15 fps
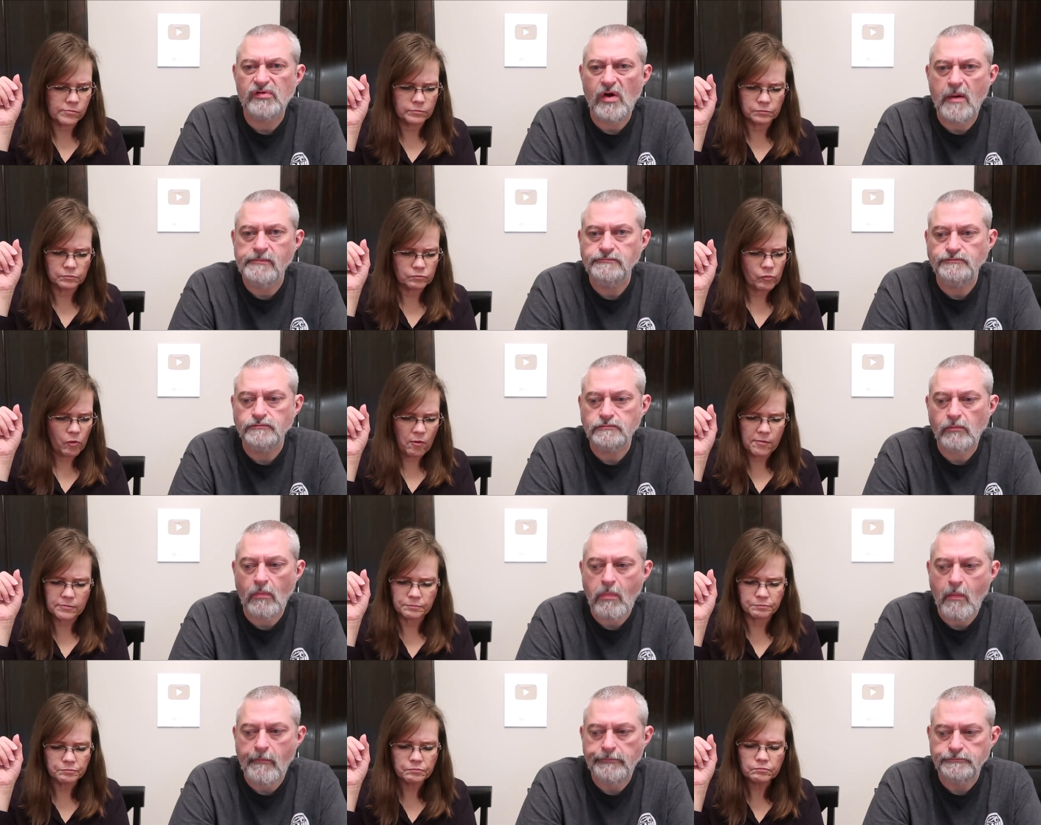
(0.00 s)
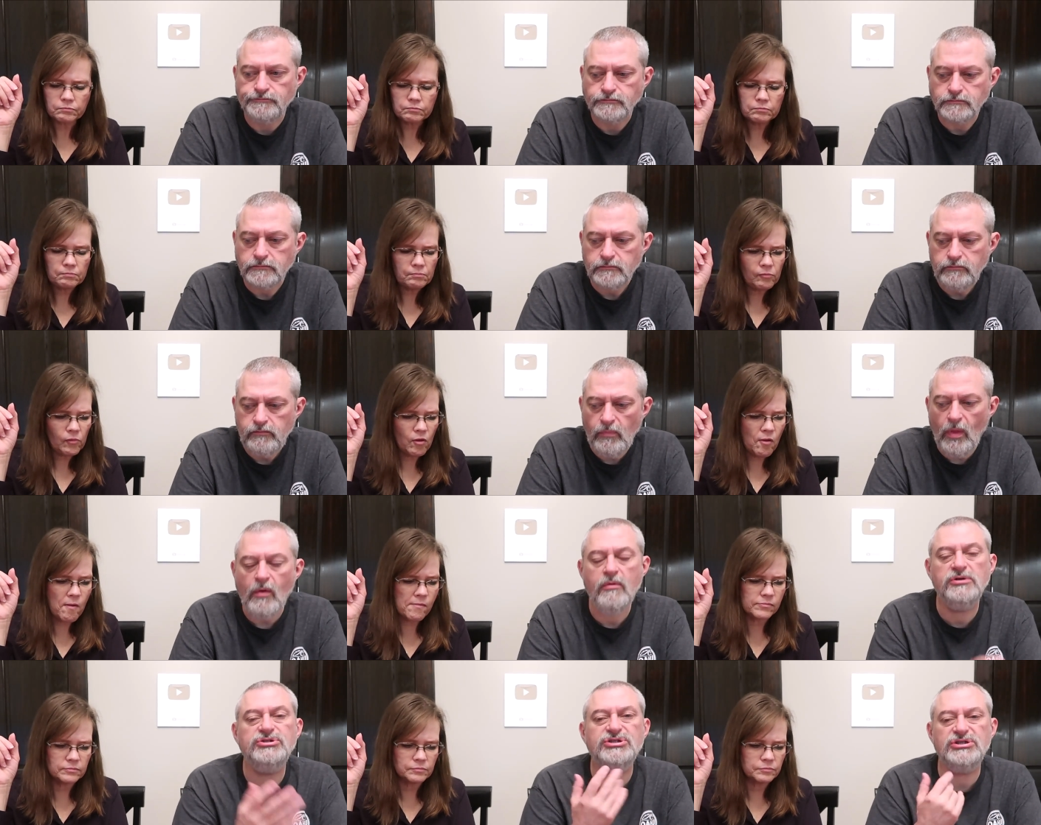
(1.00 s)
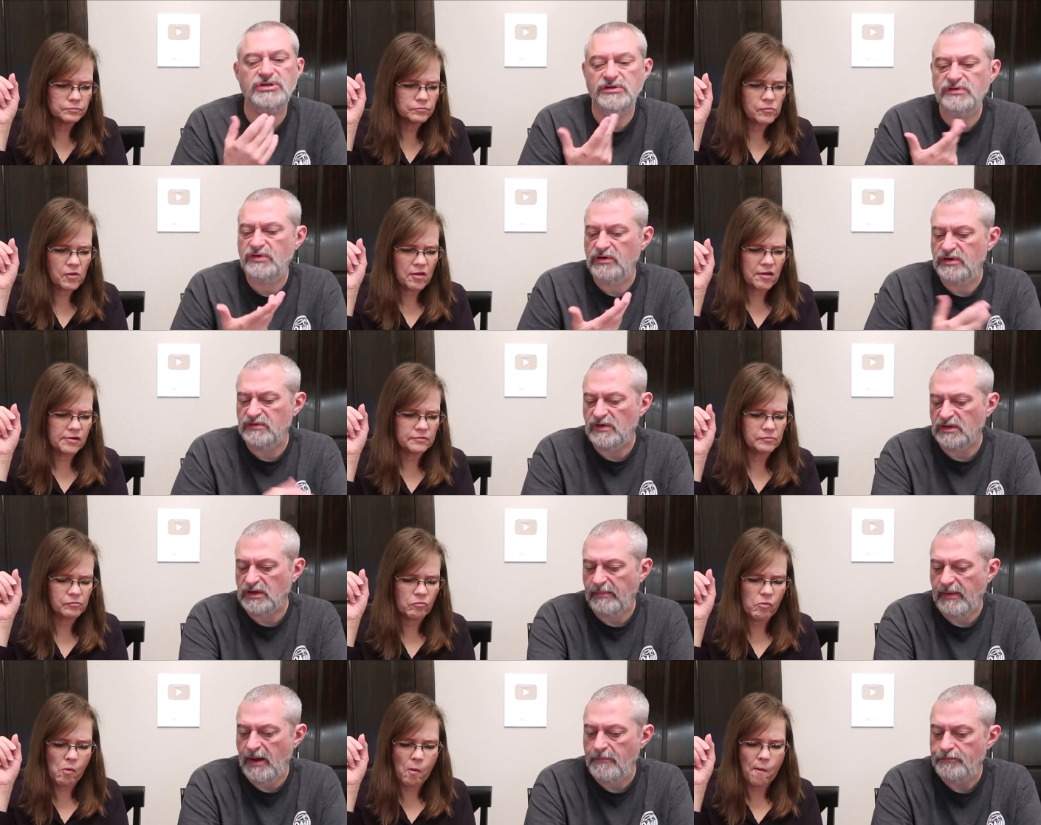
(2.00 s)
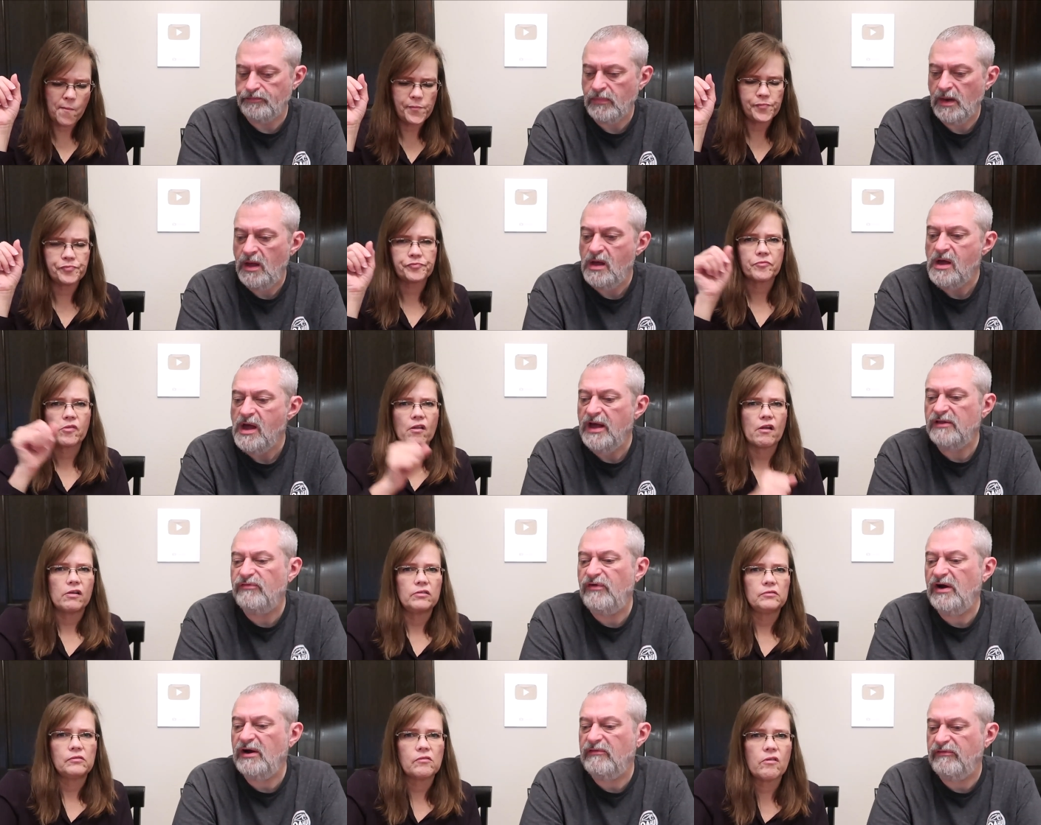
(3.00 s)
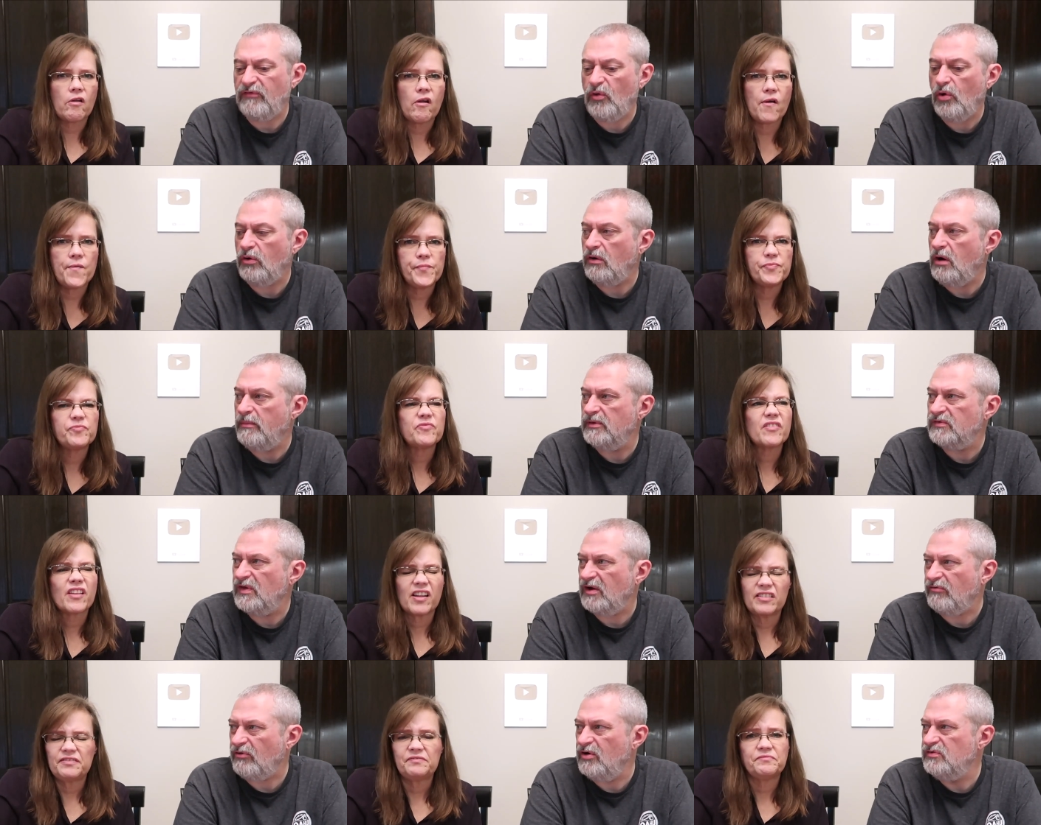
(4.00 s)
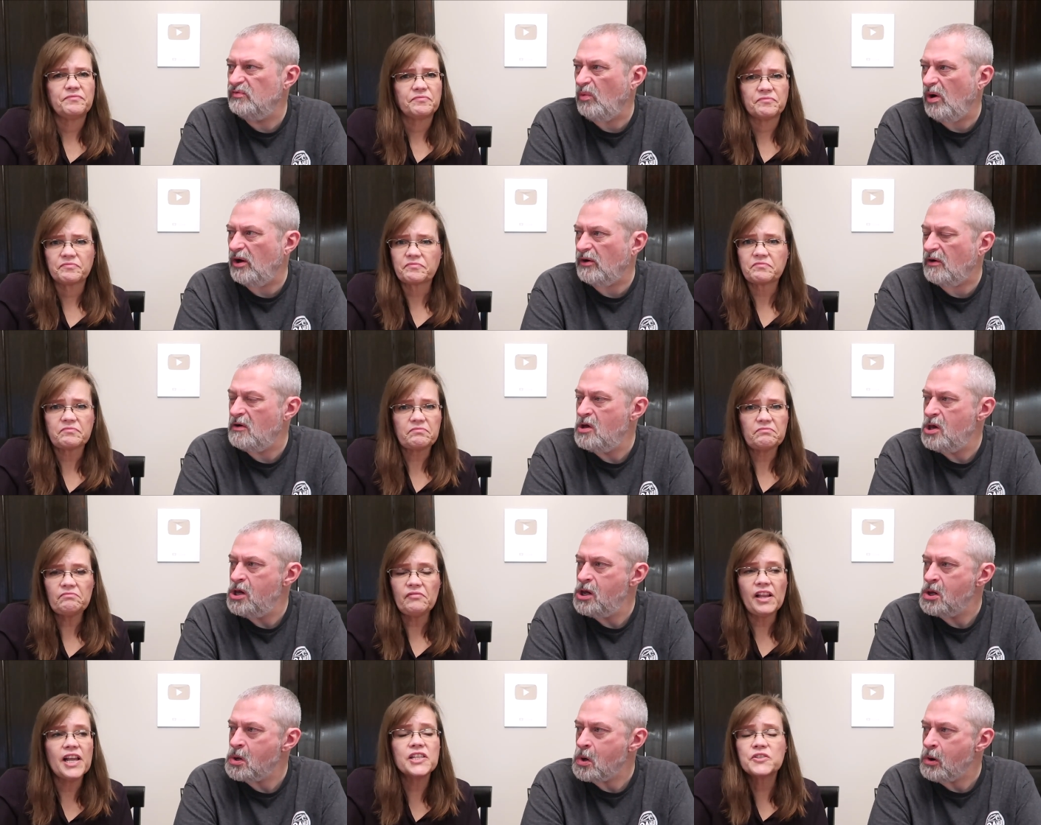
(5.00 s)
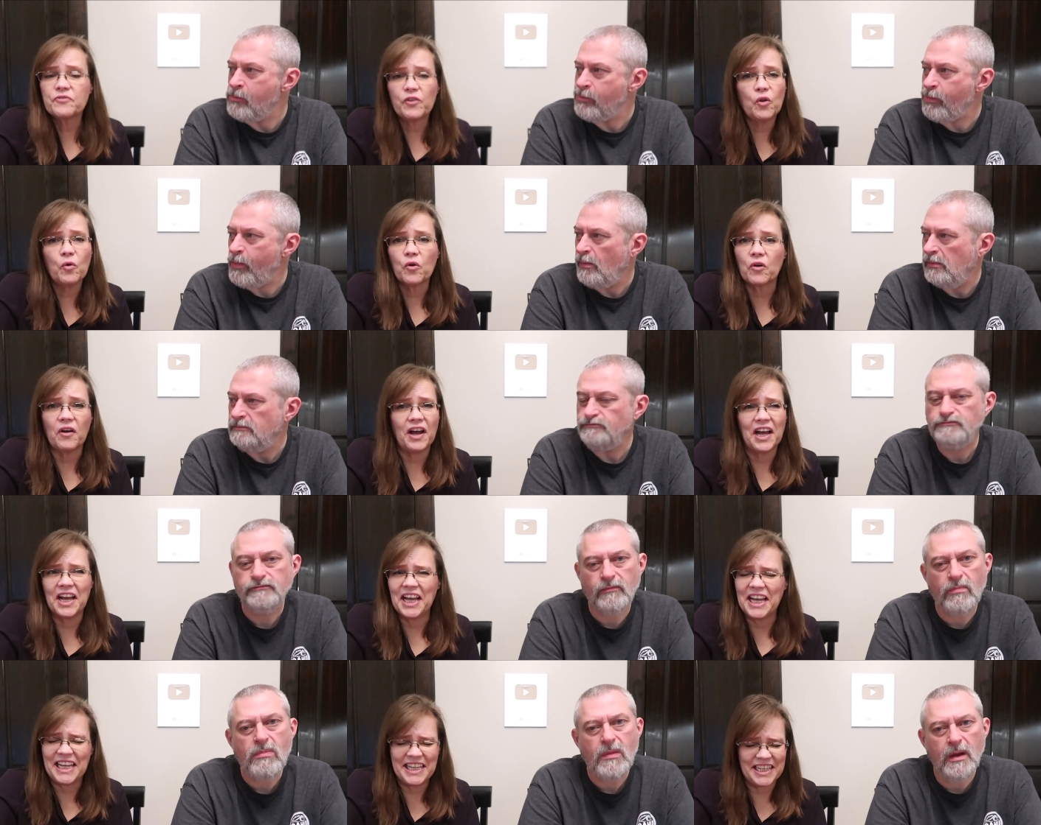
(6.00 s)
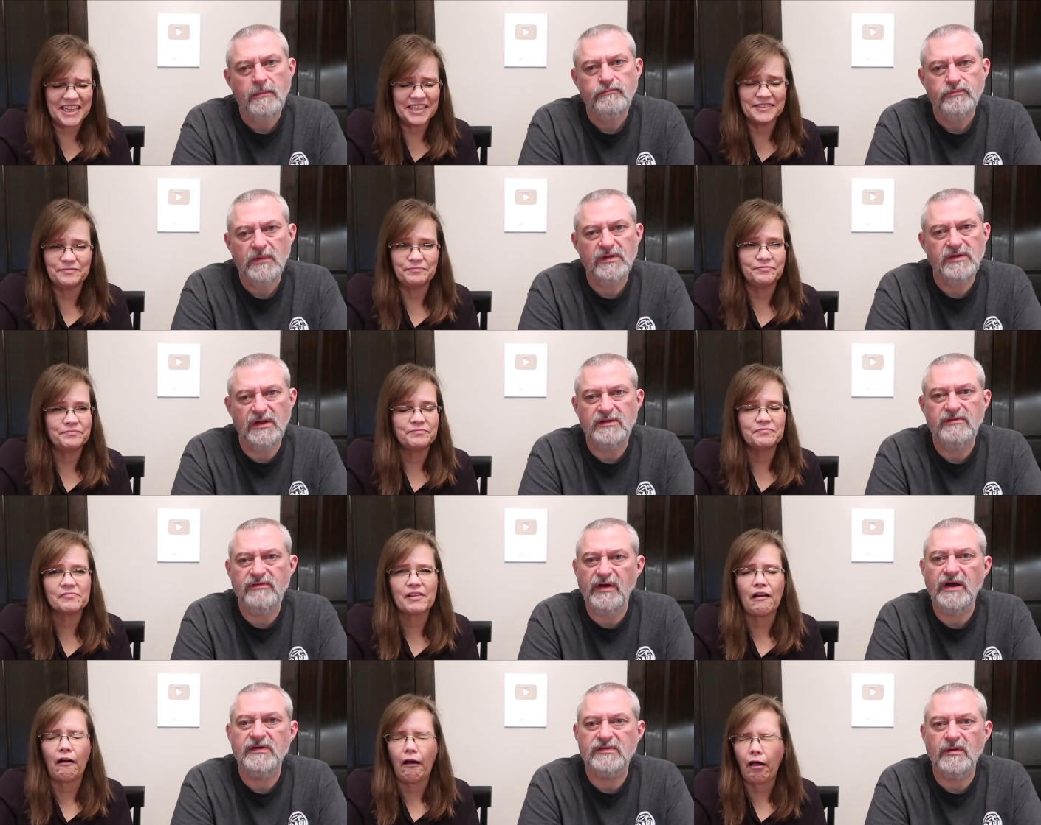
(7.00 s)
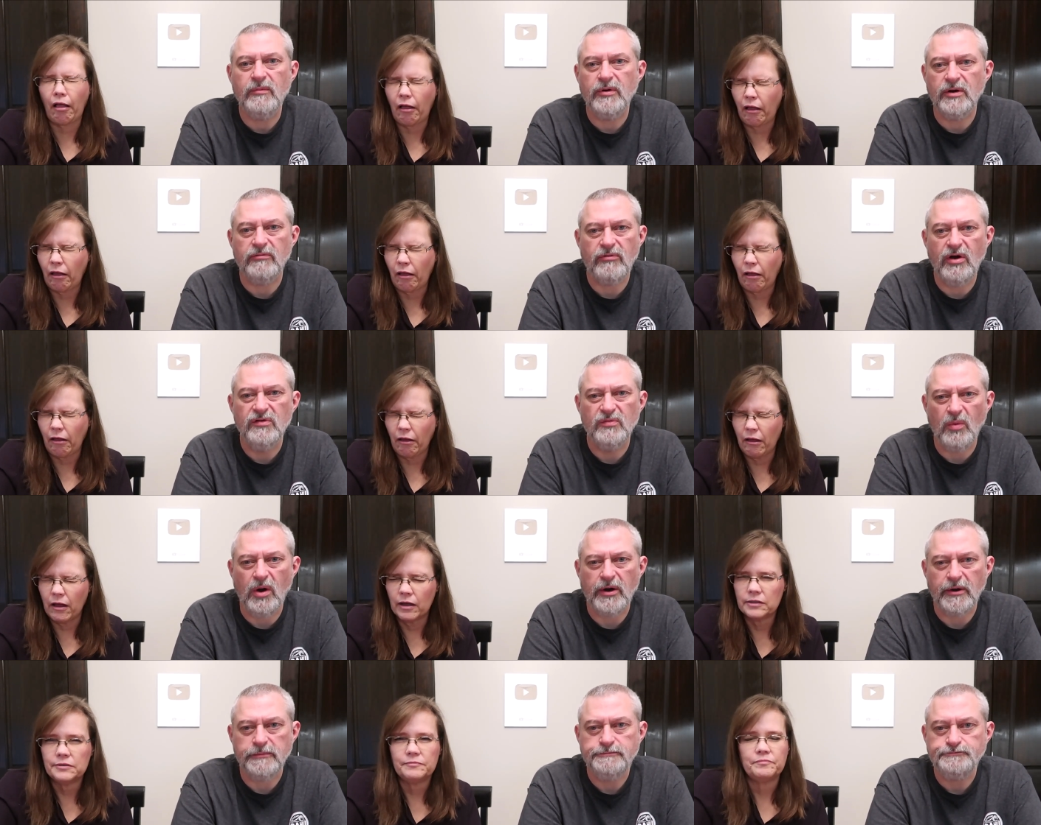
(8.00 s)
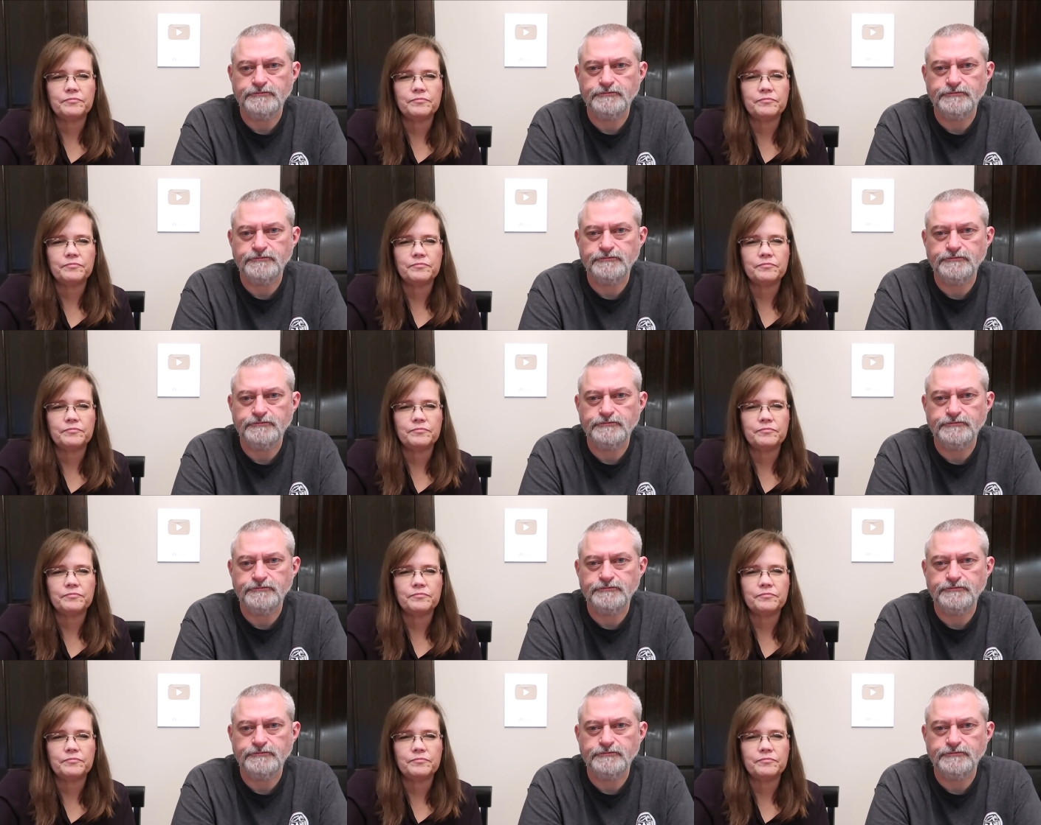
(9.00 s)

Speaker 1: strong. Once you get used to it, it's not that bad. It's very floral, almost like rose water.
Speaker 2: It's floral. I hate it.
Speaker 1: It's very similar to rose water.